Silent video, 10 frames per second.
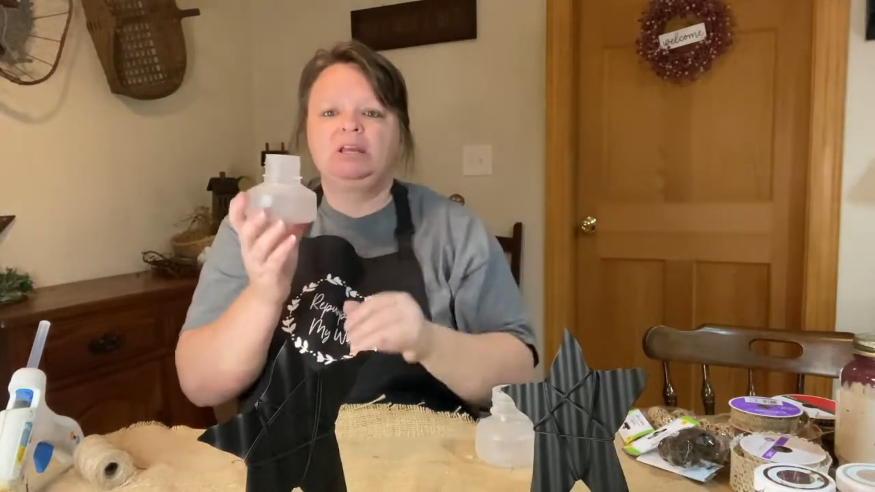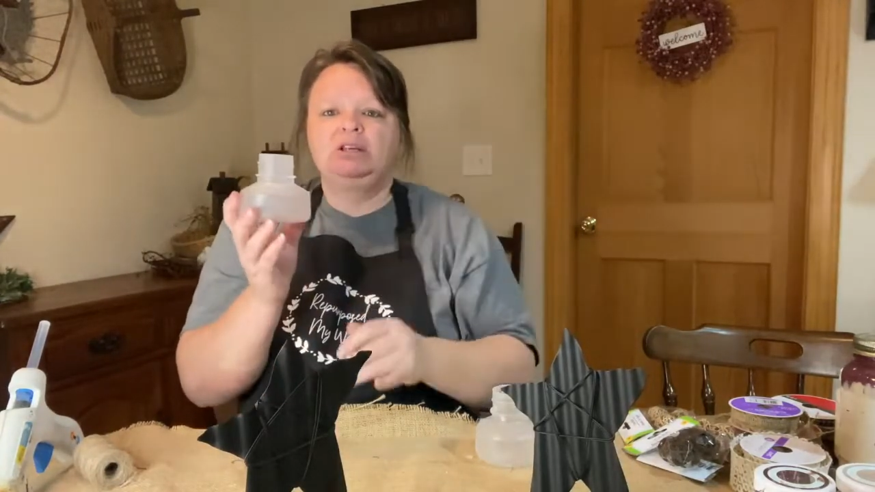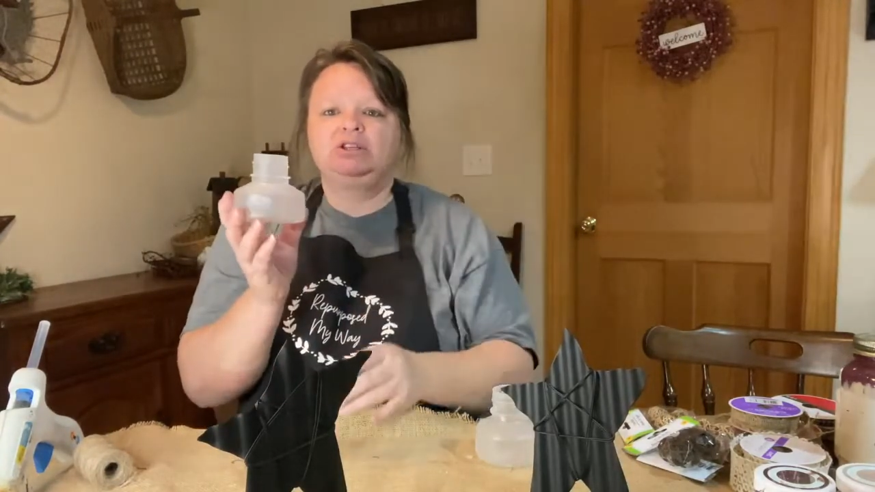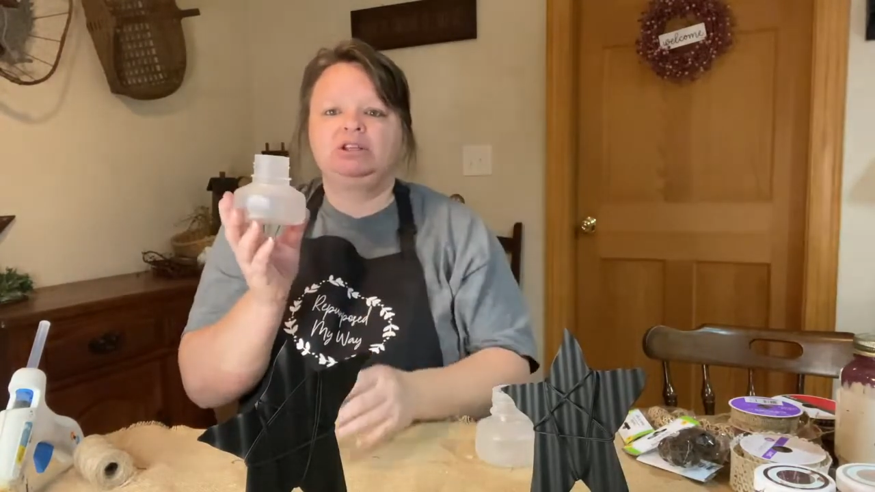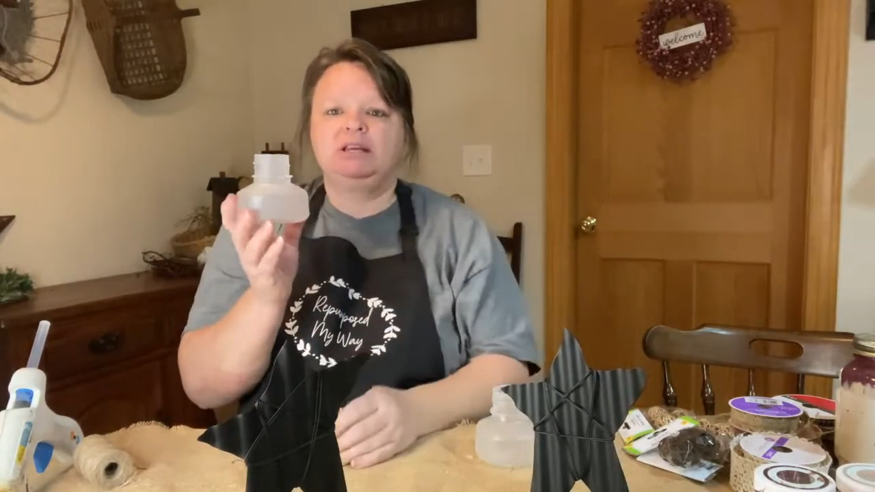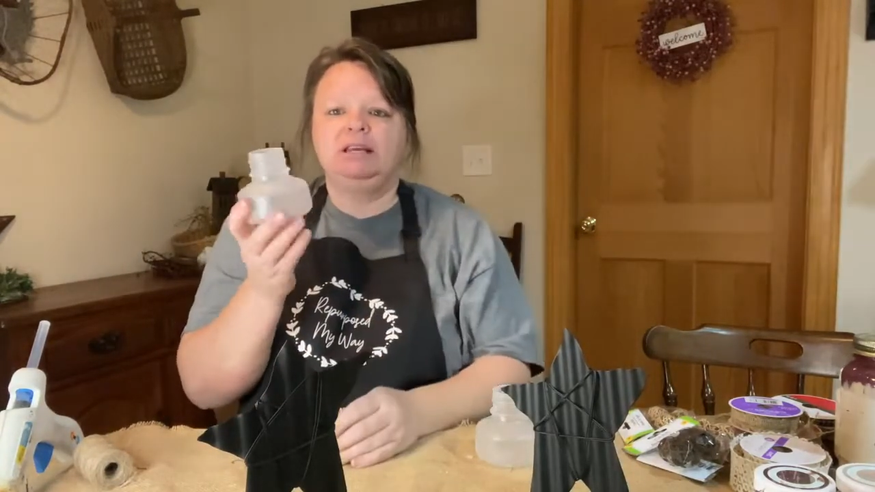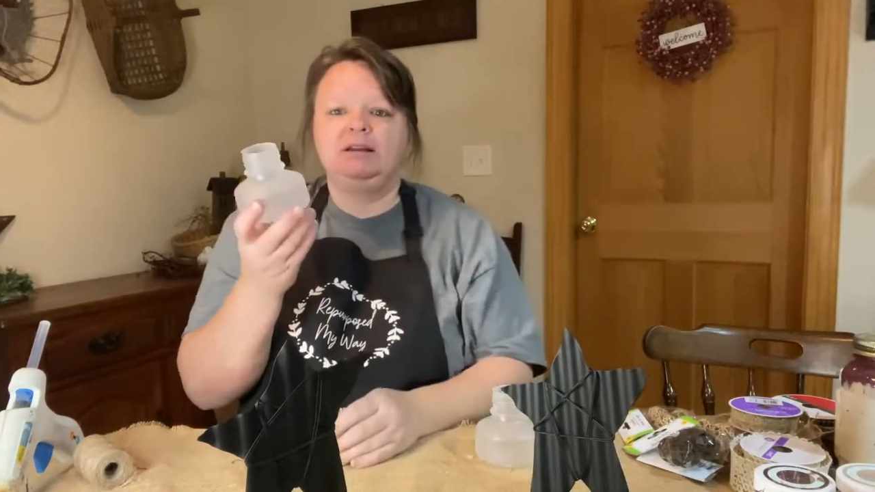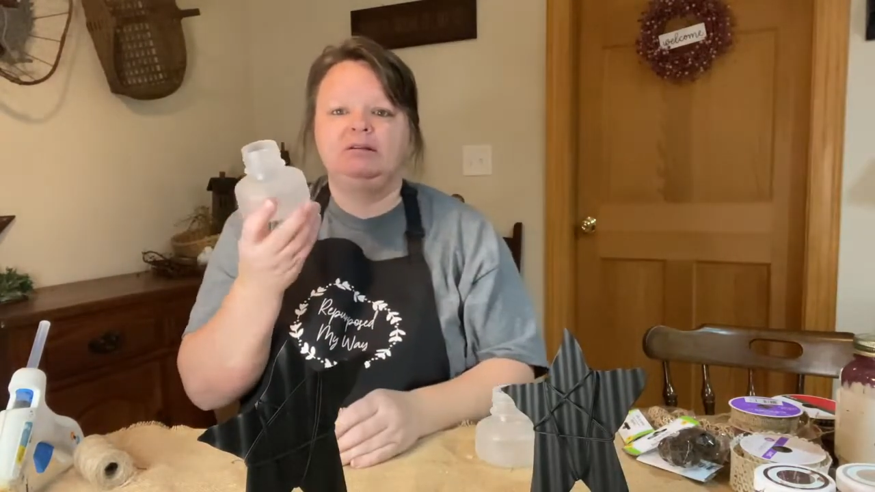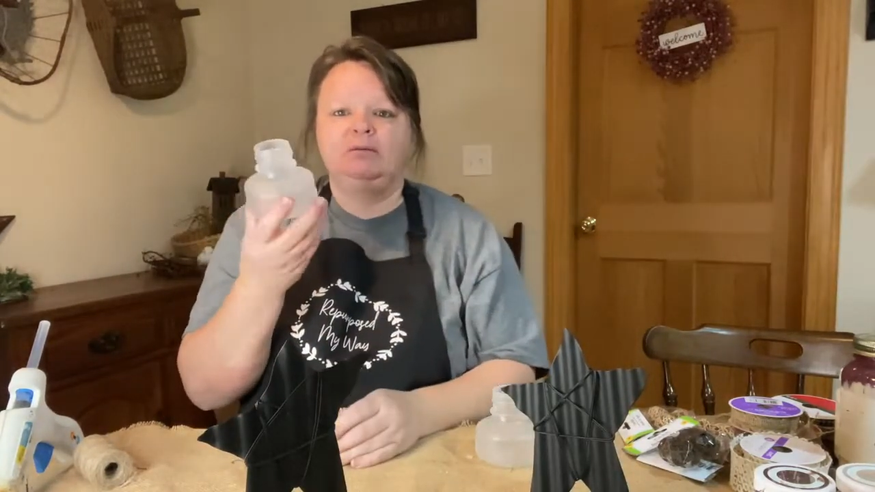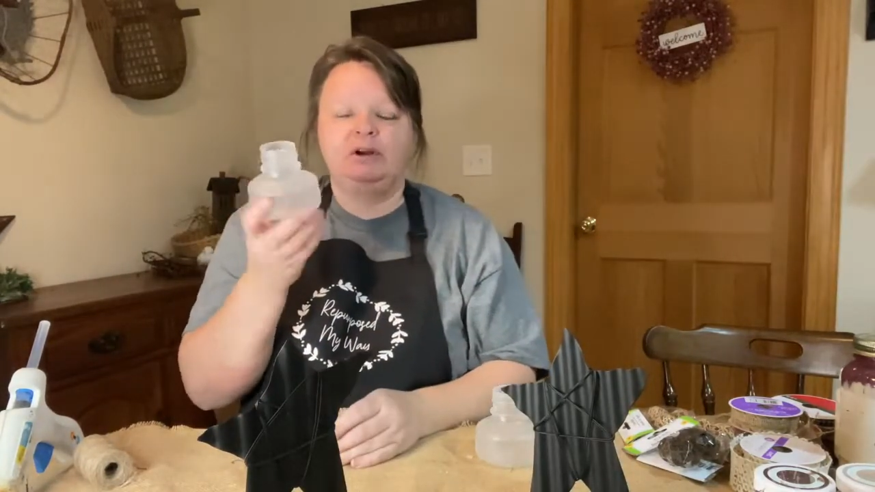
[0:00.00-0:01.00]

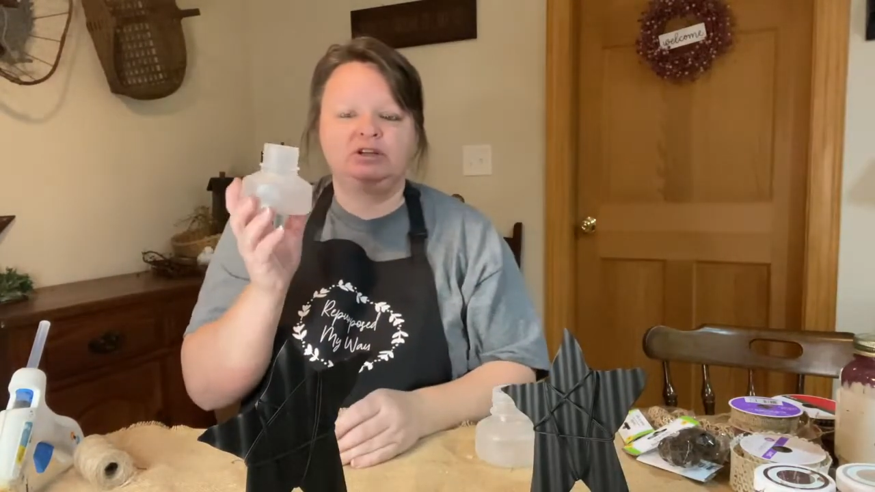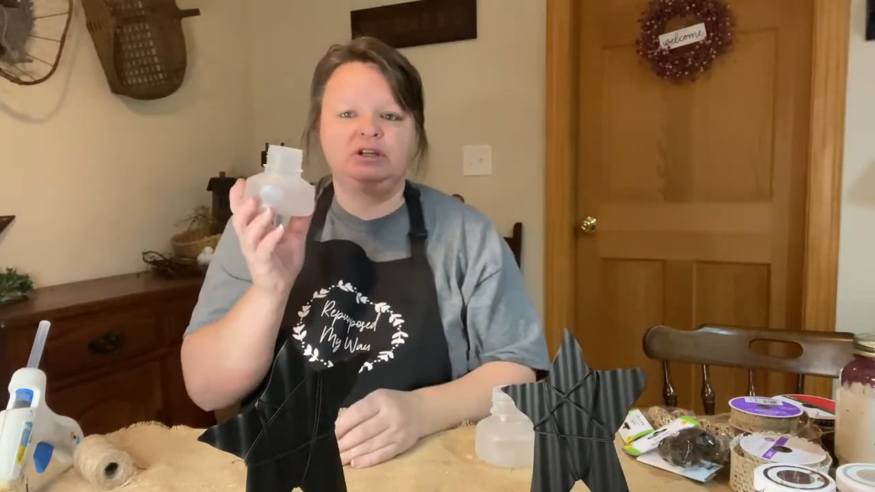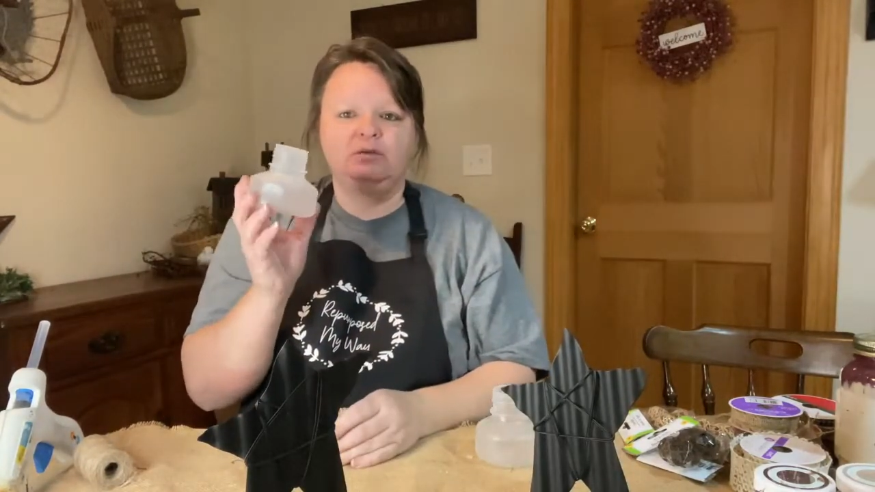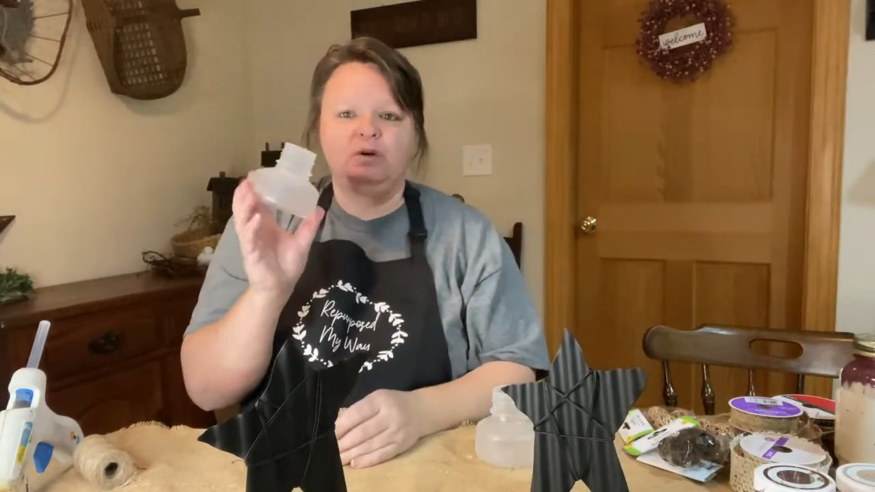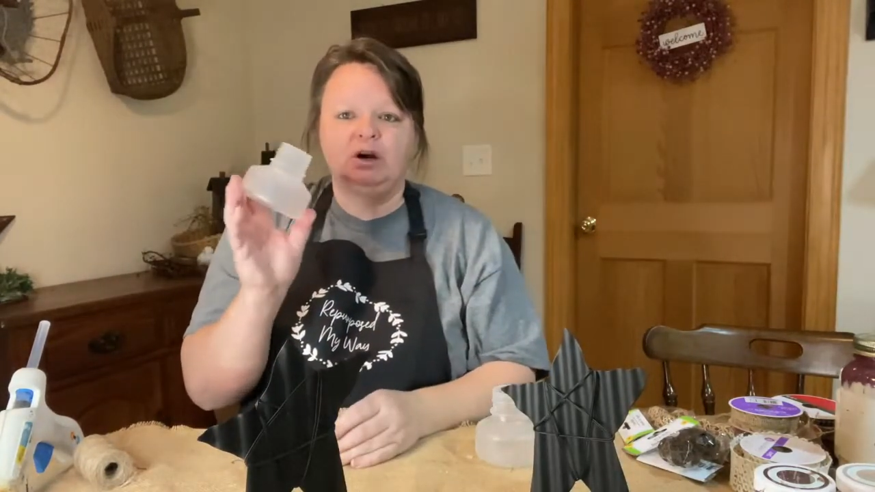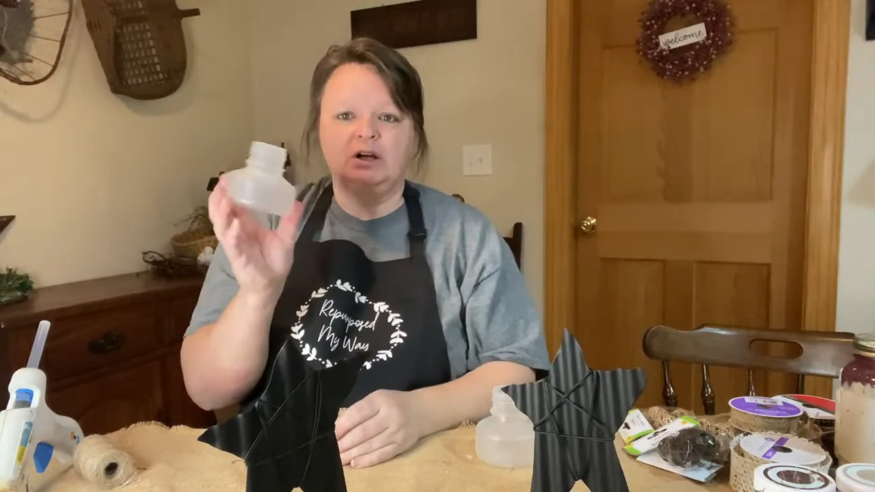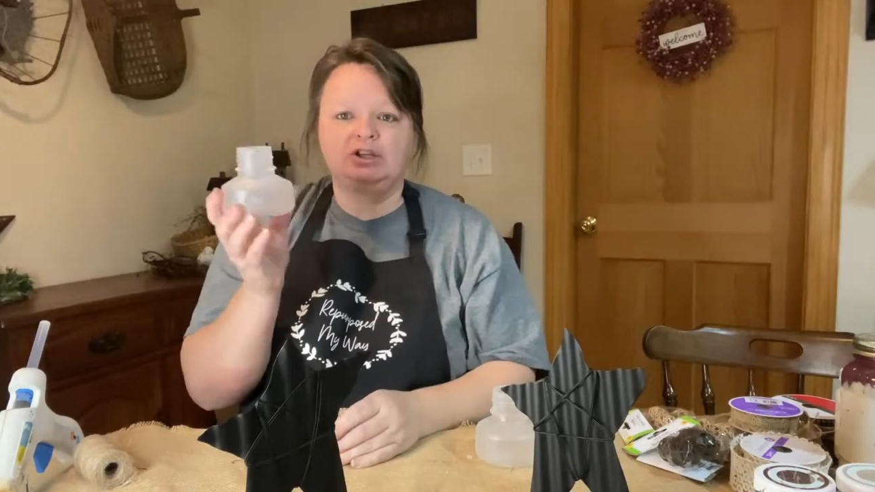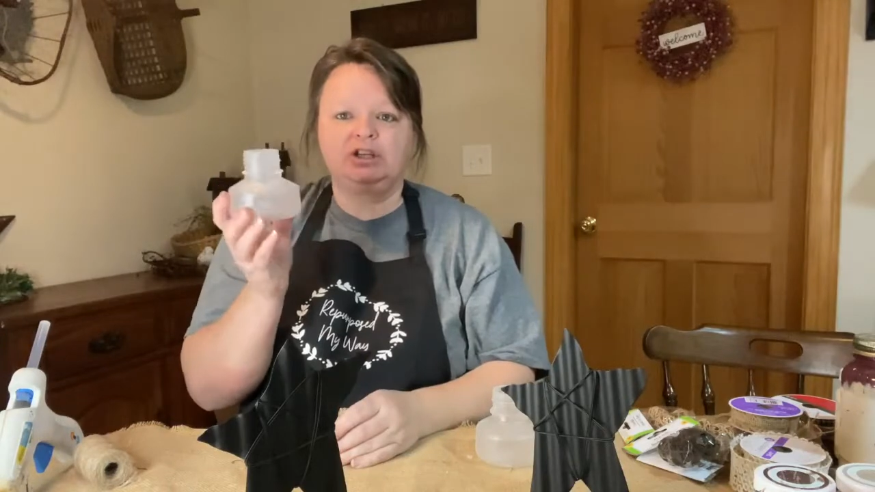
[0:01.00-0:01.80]
She, where she works,